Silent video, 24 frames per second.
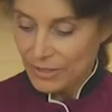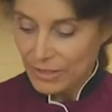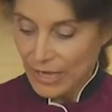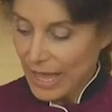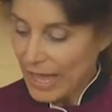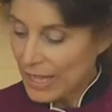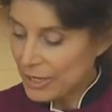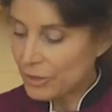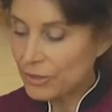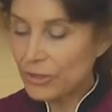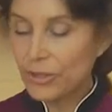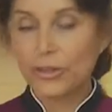
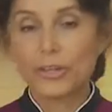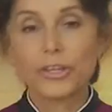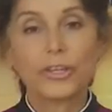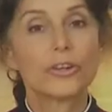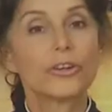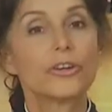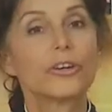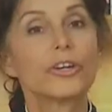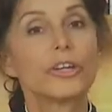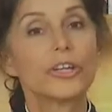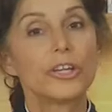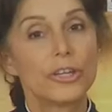And you know,
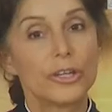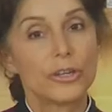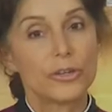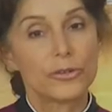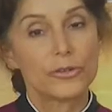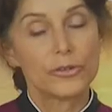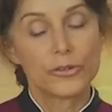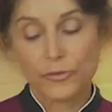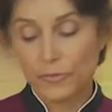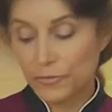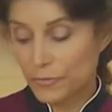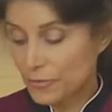you could
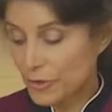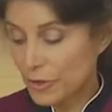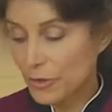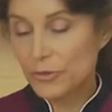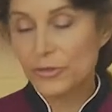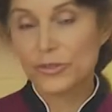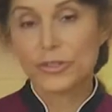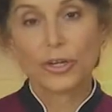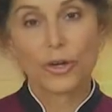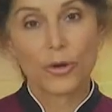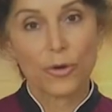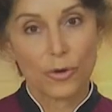use
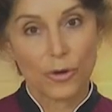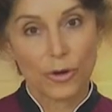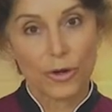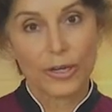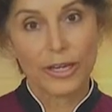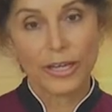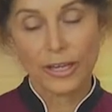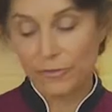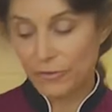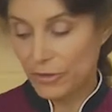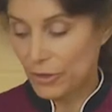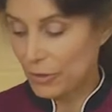frozen
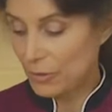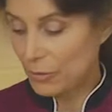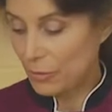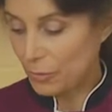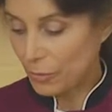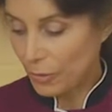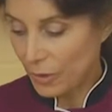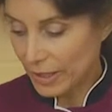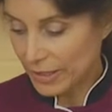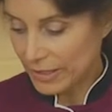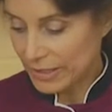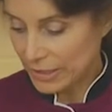corn if you
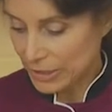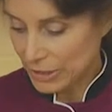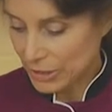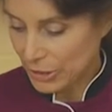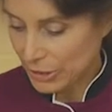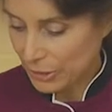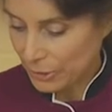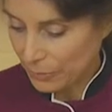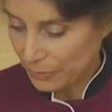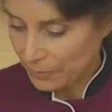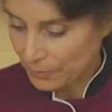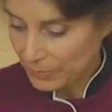wanted
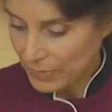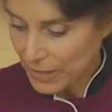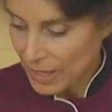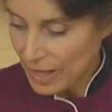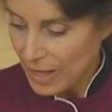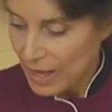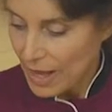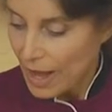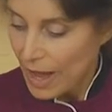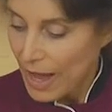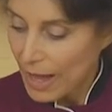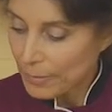to.
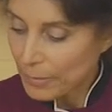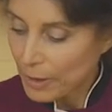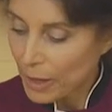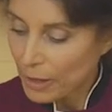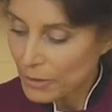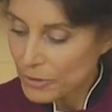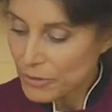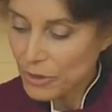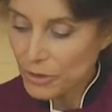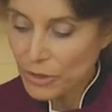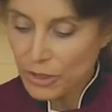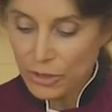I'm
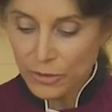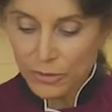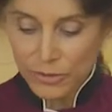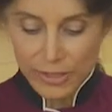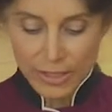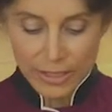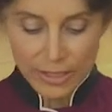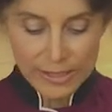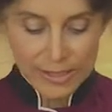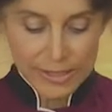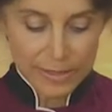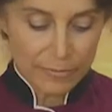also
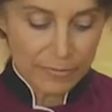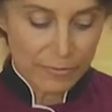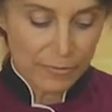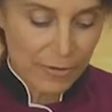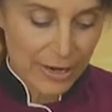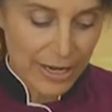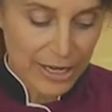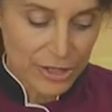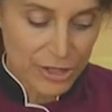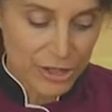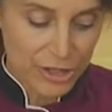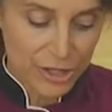using some
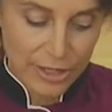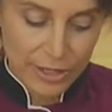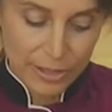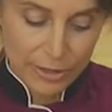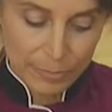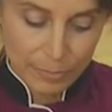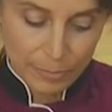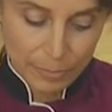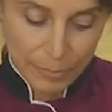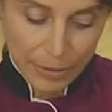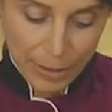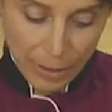fresh
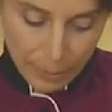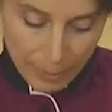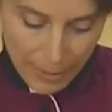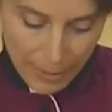bell